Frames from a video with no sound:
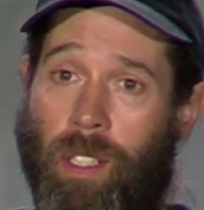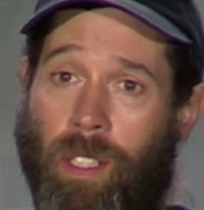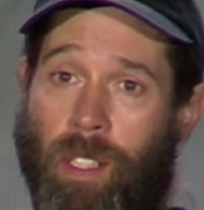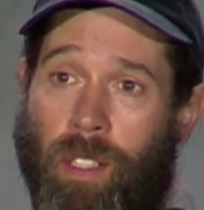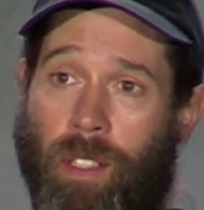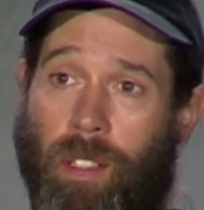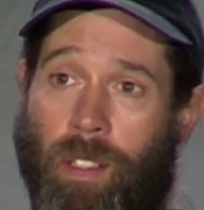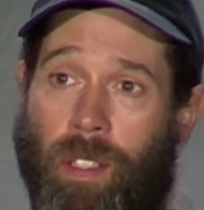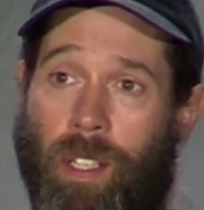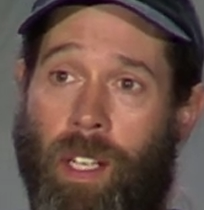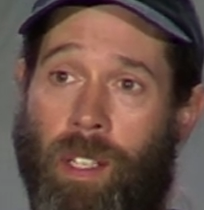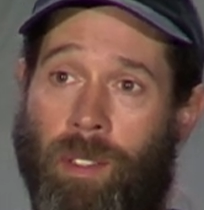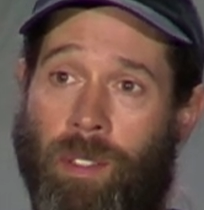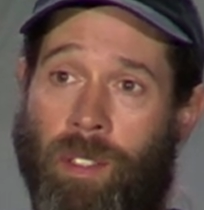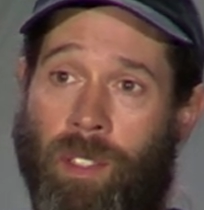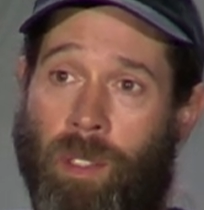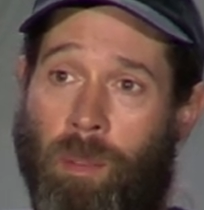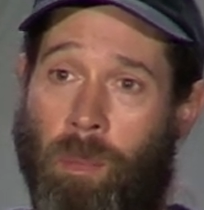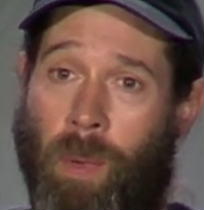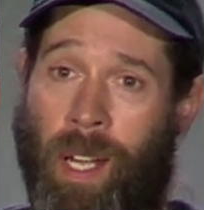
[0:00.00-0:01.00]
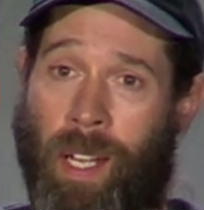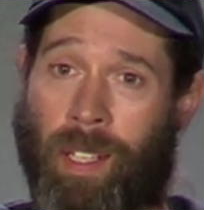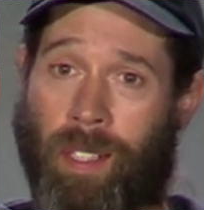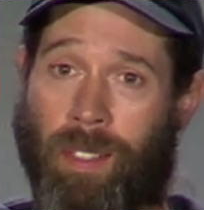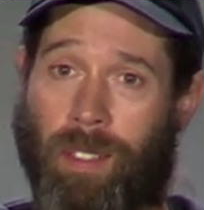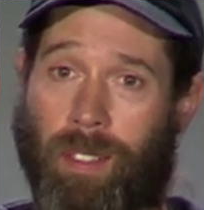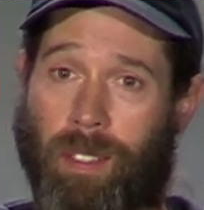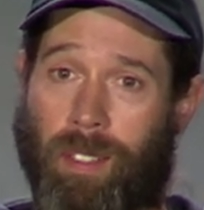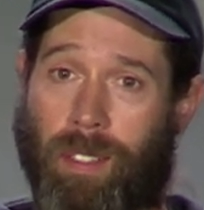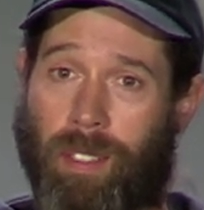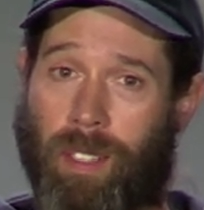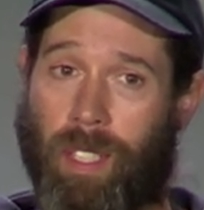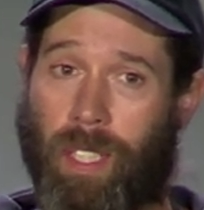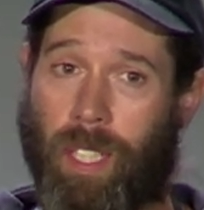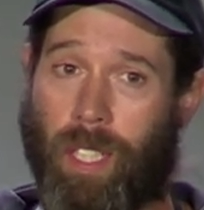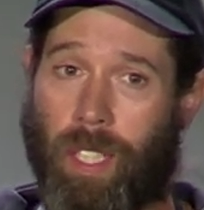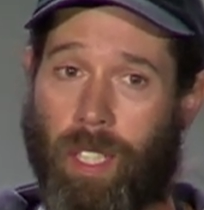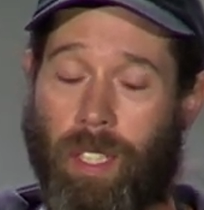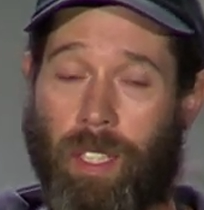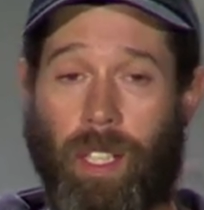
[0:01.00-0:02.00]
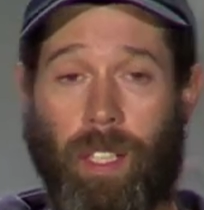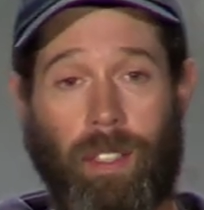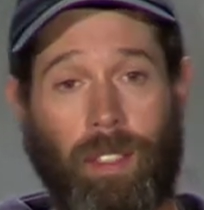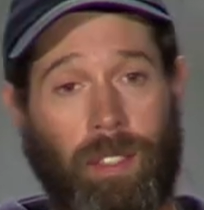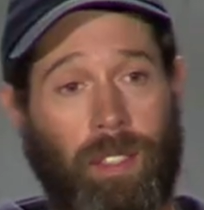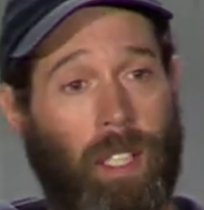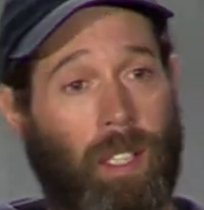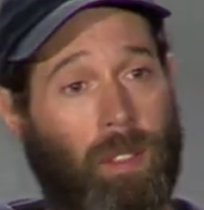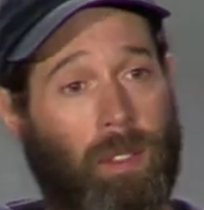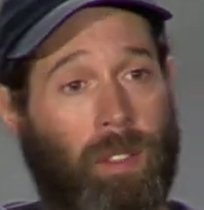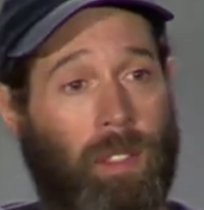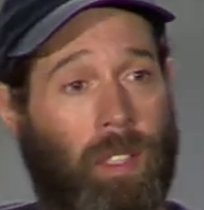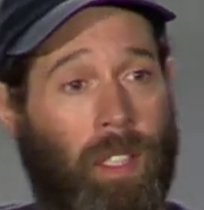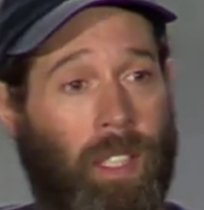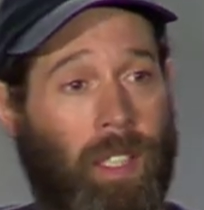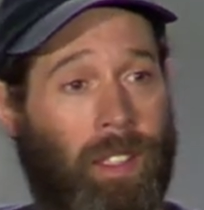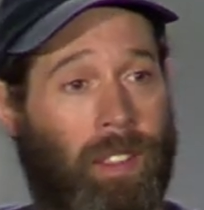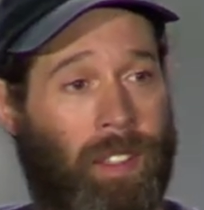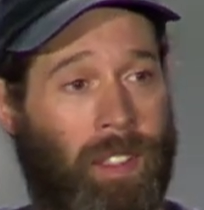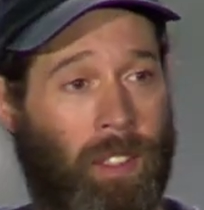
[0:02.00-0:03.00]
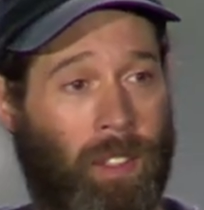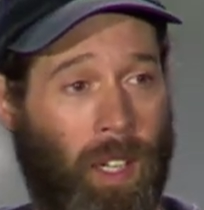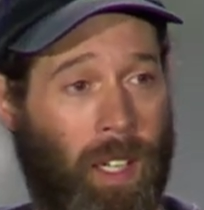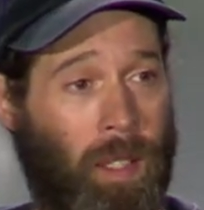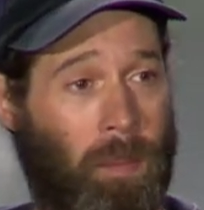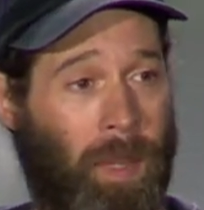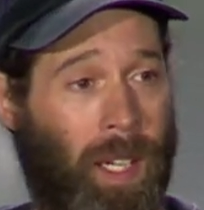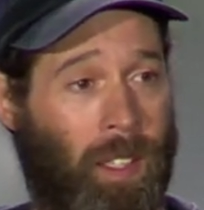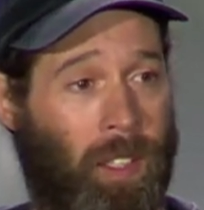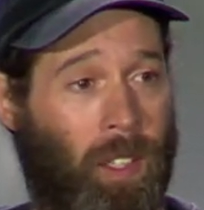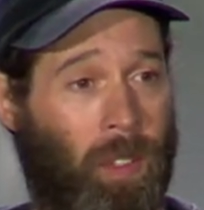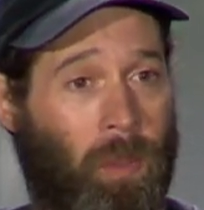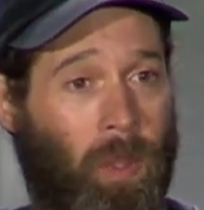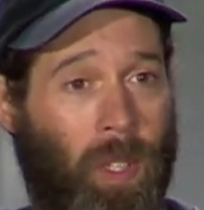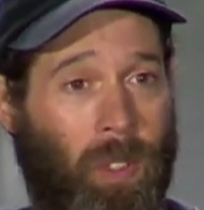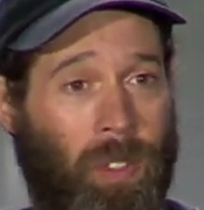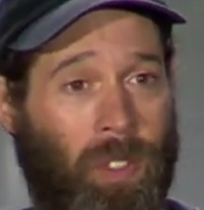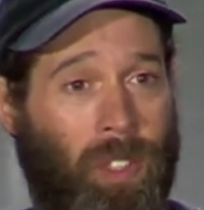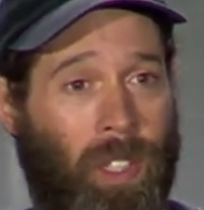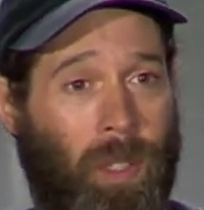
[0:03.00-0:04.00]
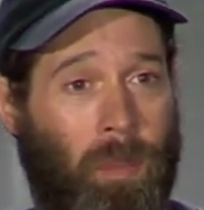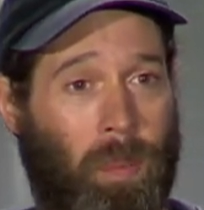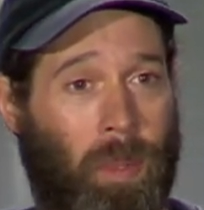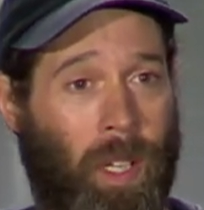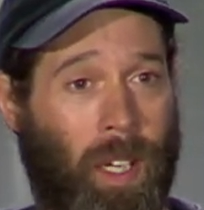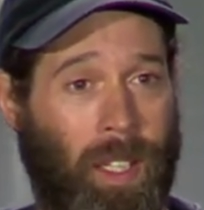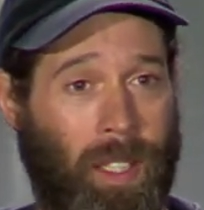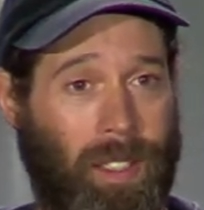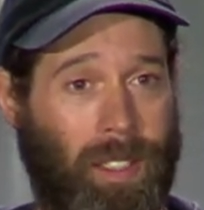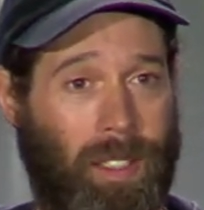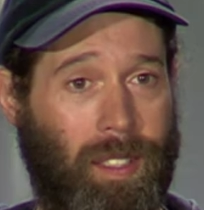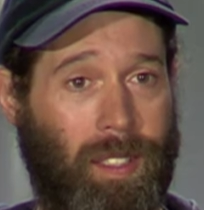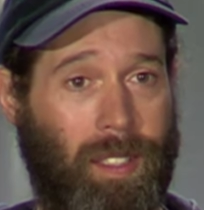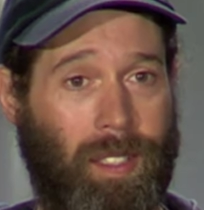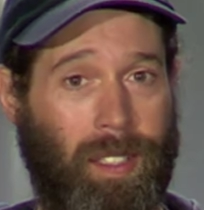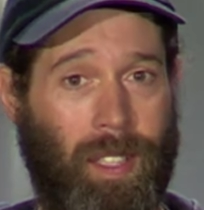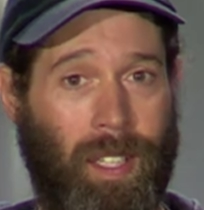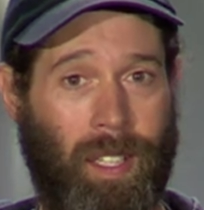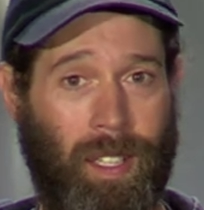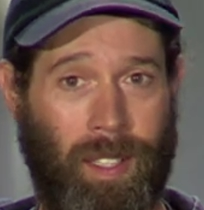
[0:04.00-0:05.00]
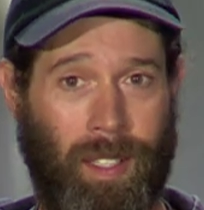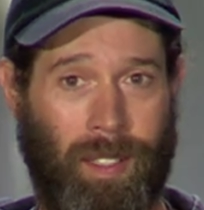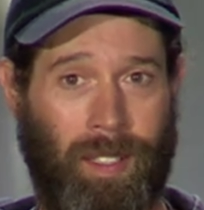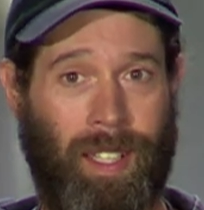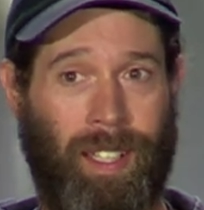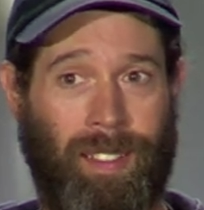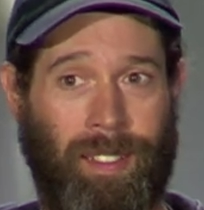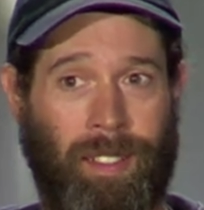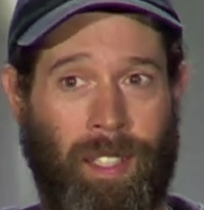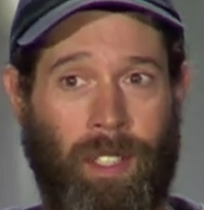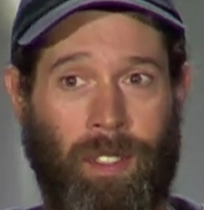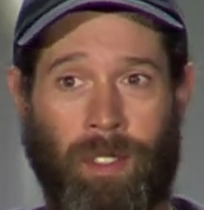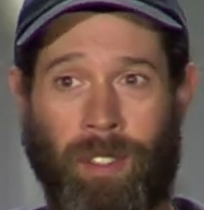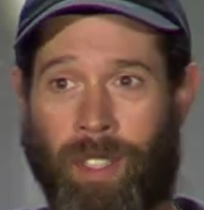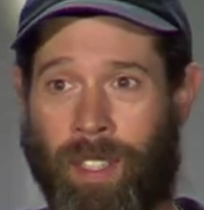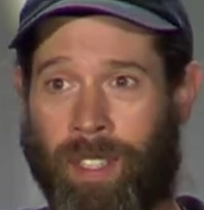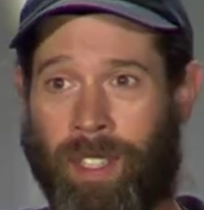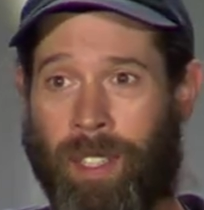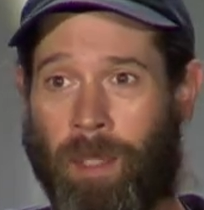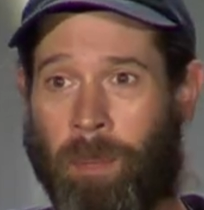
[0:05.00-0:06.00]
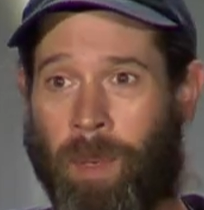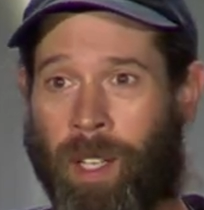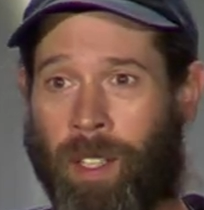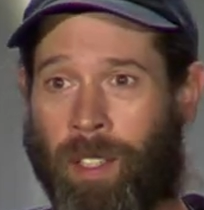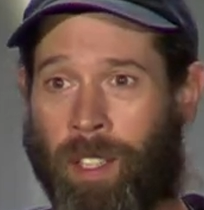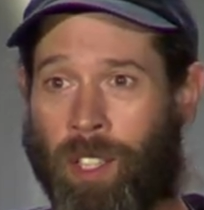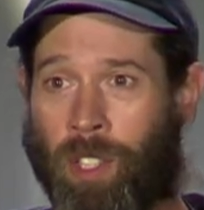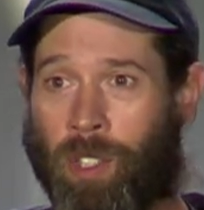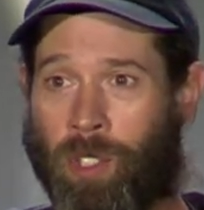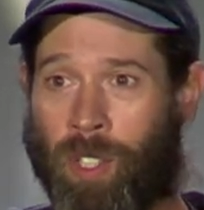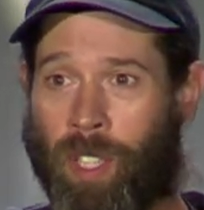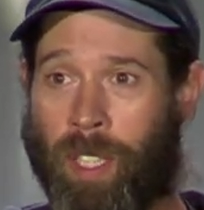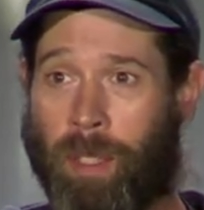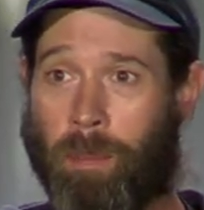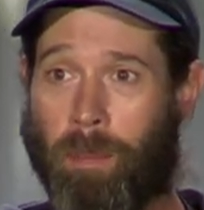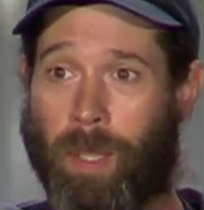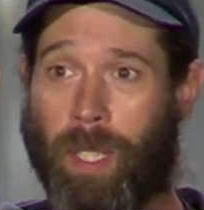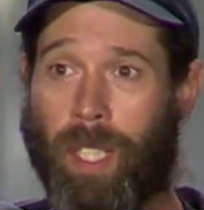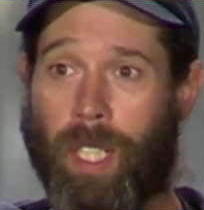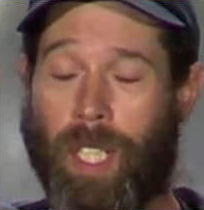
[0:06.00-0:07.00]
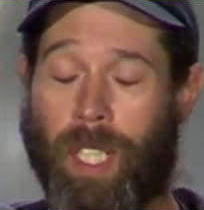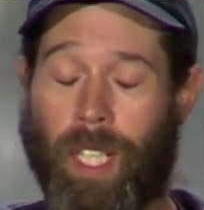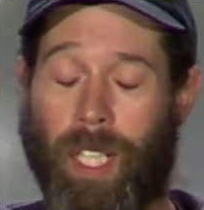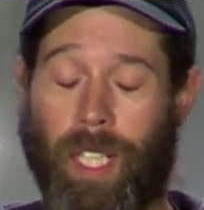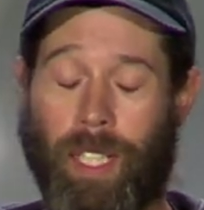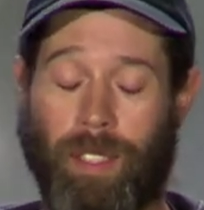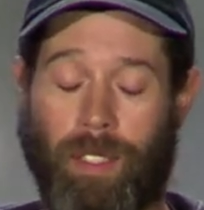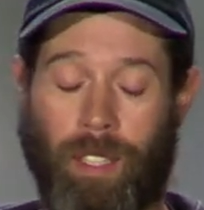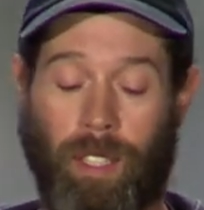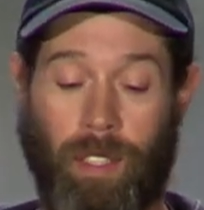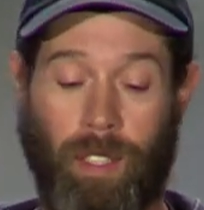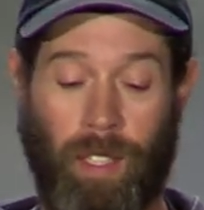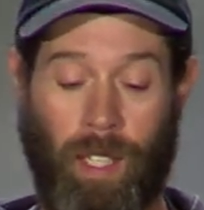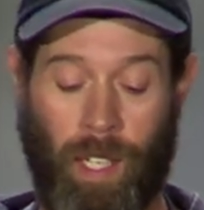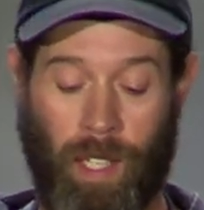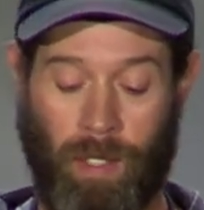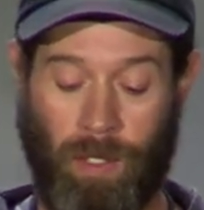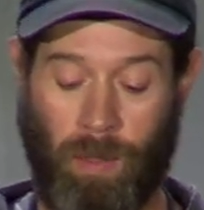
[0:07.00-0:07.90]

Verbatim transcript: thousand miles. Now, this sounds like the Great American Road Trip, right? And it kind of sounds like the American dream until you guys